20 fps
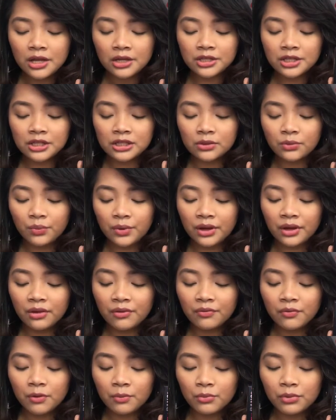Just
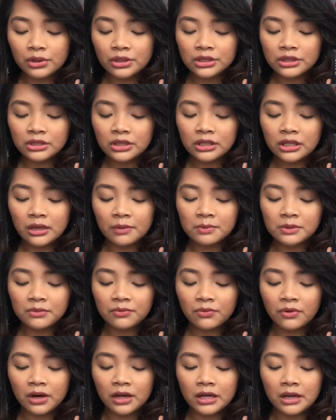wiggle from roots to tips
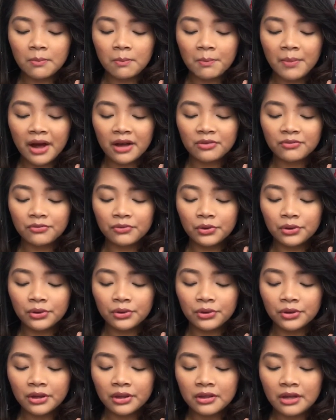for an
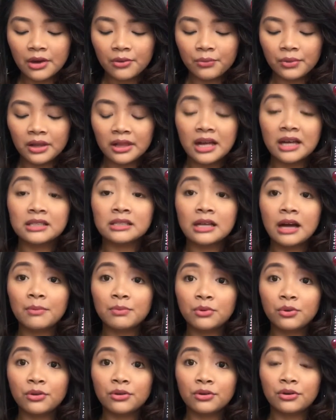impactful look that will last
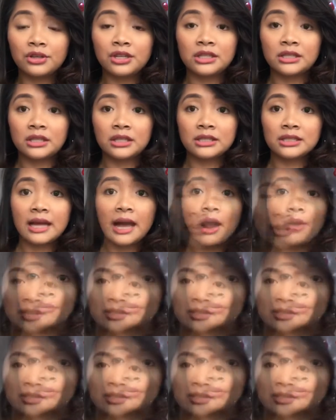up to 36 hours.